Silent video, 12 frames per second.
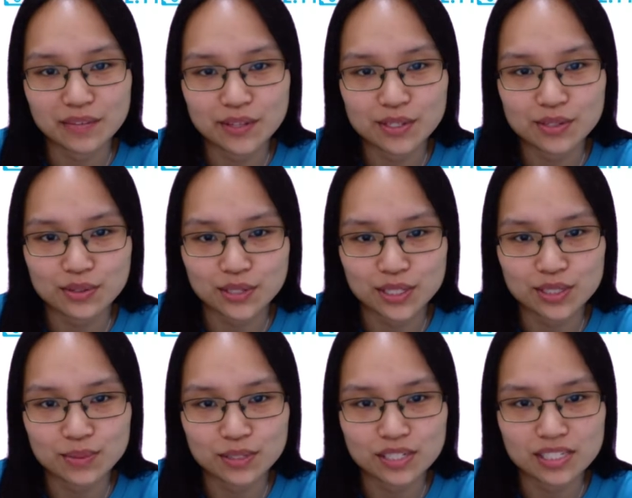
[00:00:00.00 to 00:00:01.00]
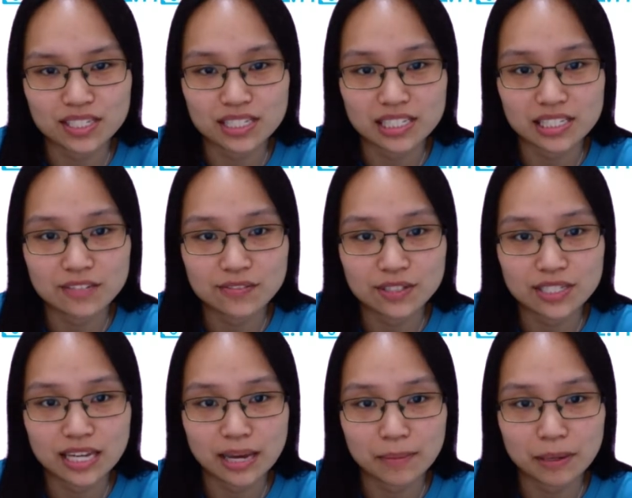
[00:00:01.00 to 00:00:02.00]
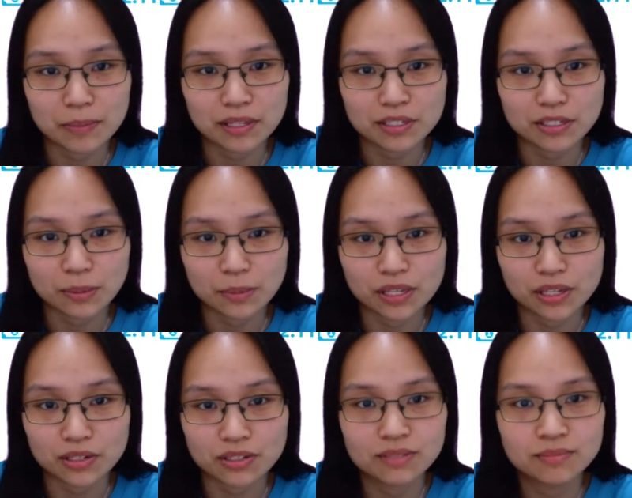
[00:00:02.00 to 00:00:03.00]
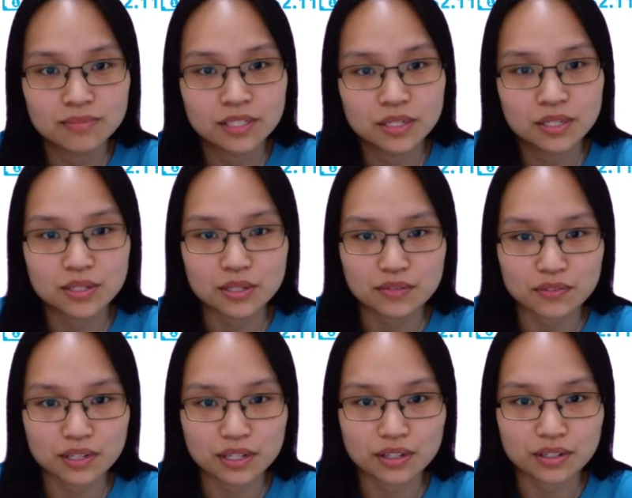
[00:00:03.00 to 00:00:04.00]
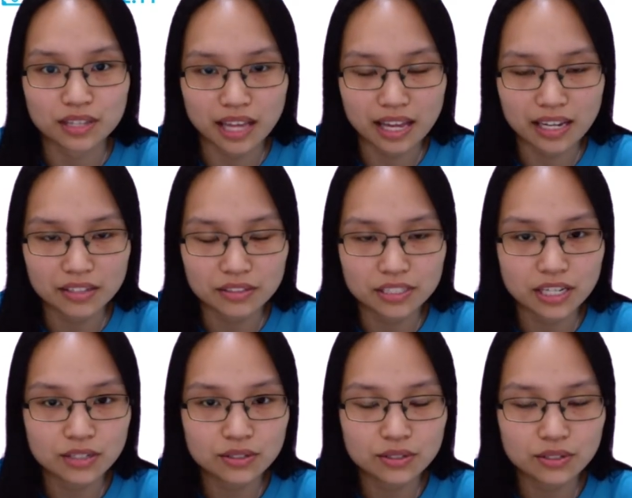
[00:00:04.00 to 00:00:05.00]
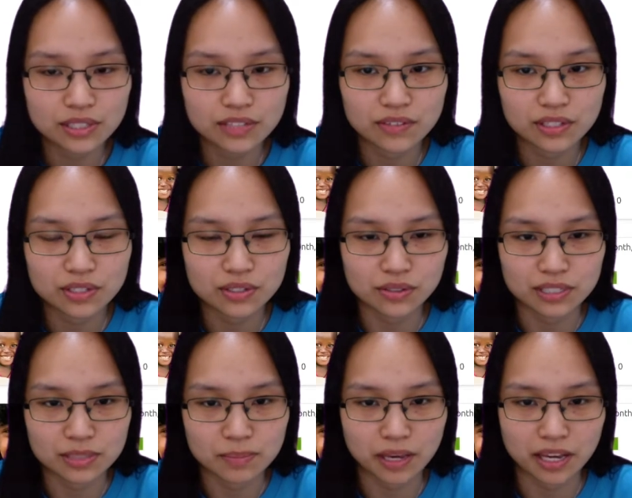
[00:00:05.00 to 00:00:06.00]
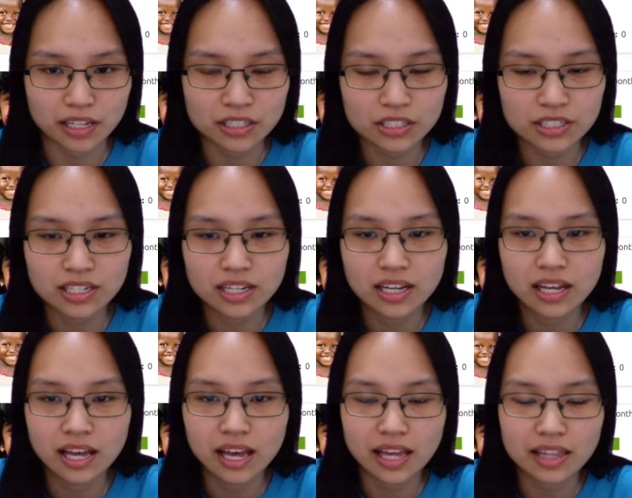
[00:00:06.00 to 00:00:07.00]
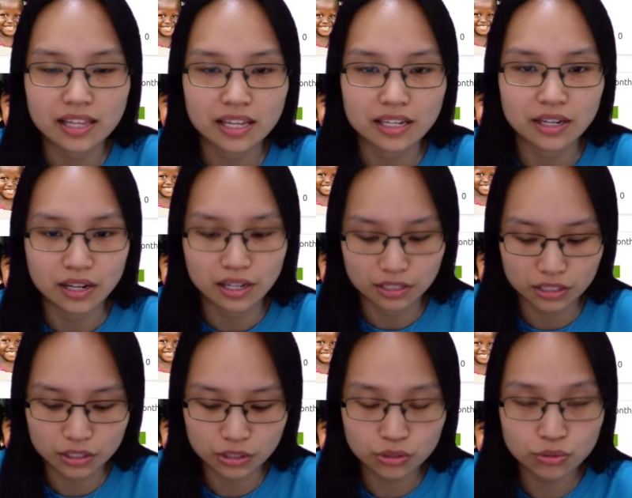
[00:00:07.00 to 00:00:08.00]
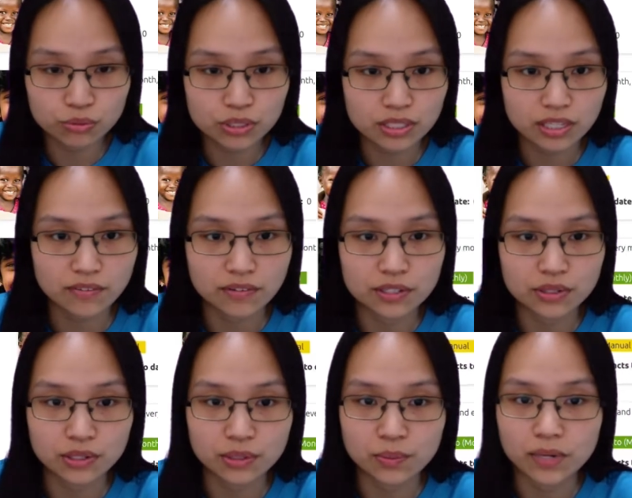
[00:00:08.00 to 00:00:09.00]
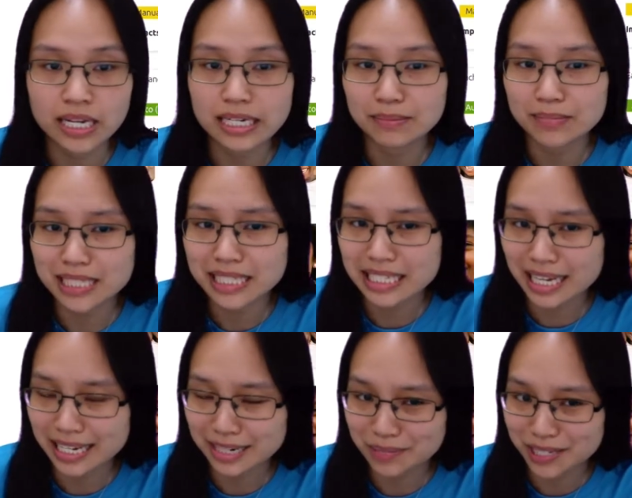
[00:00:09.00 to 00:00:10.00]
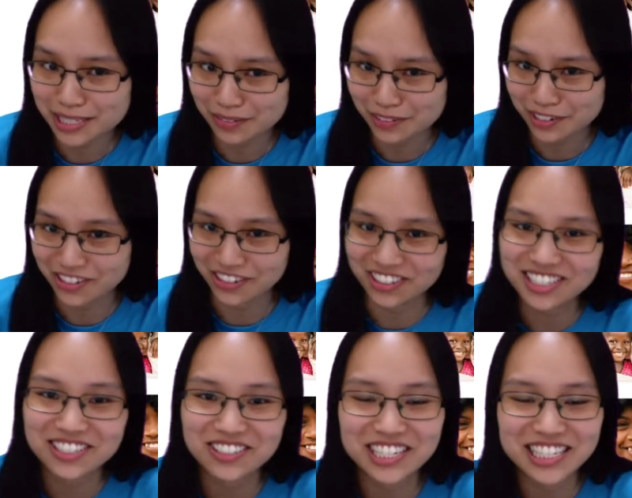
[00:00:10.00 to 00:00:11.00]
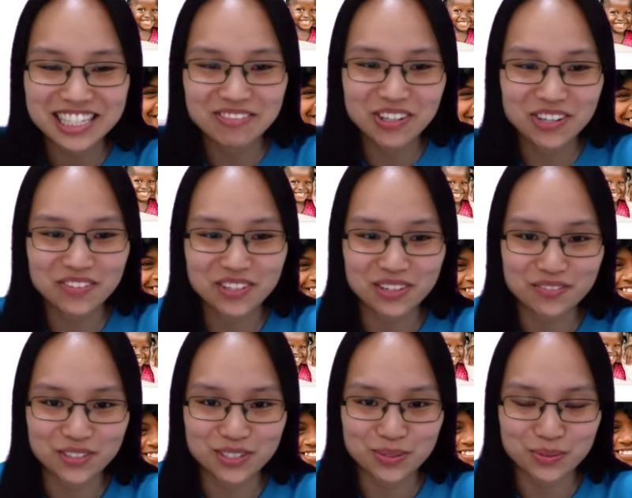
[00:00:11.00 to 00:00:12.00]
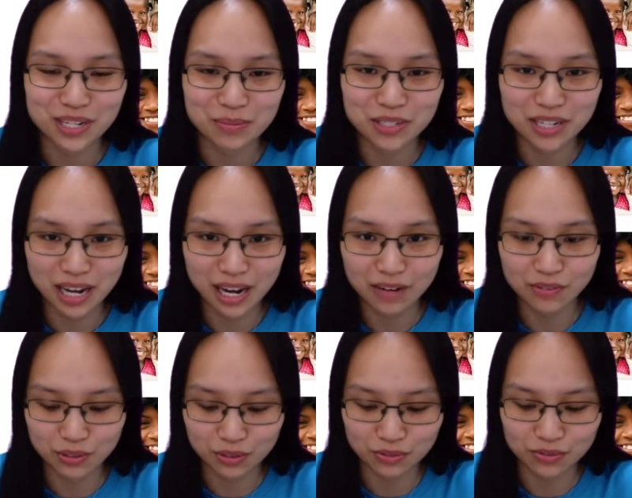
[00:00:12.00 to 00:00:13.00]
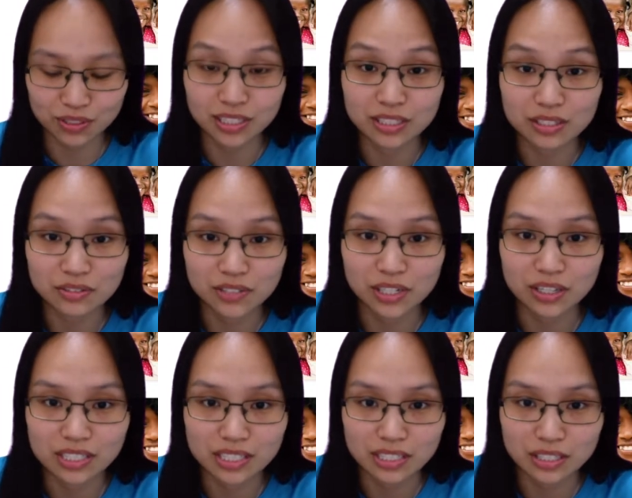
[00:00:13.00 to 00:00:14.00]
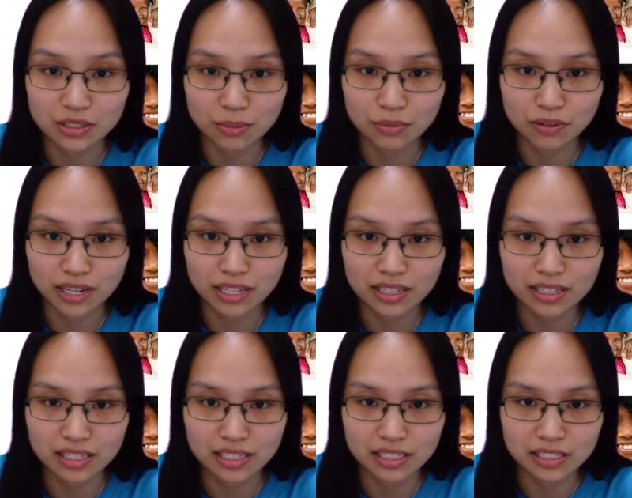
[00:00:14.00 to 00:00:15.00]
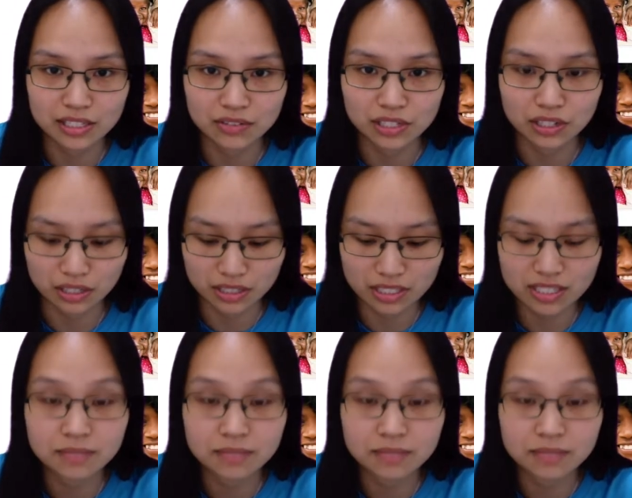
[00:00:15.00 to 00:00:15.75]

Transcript: Stories, which is in this first tab up in the top here. So if you click on that, it'll take you to your Giving Stories page. And then just choose the Giving Story you want. Let me slide myself across. So let's say I'm going for that first one. I'm going to hover over these 3 dots in the top right. These 3 dots.